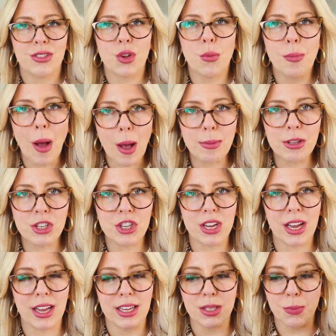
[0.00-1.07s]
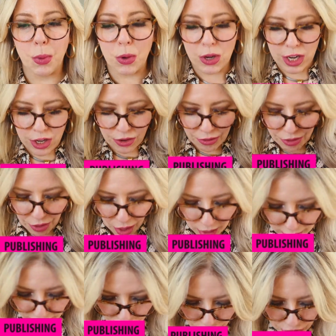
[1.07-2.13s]
So publishing is putting your
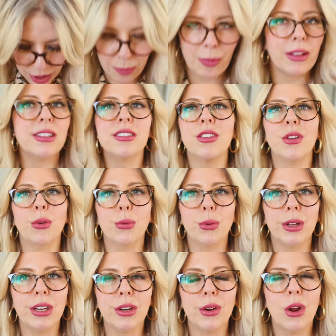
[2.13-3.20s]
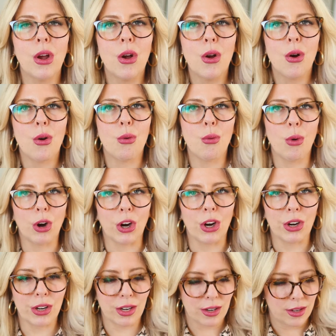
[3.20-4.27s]
thought leadership into the written word.